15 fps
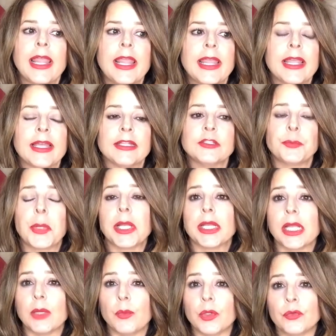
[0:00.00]
And
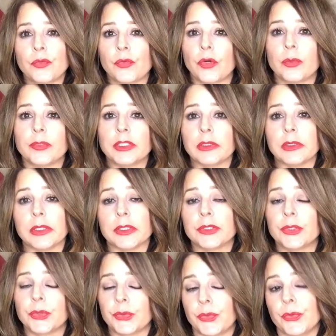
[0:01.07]
depending on what formula
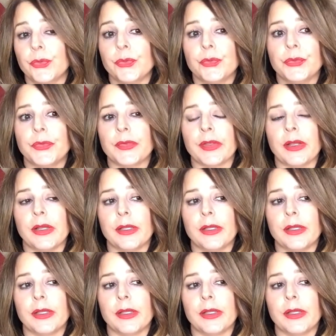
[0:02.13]
you use,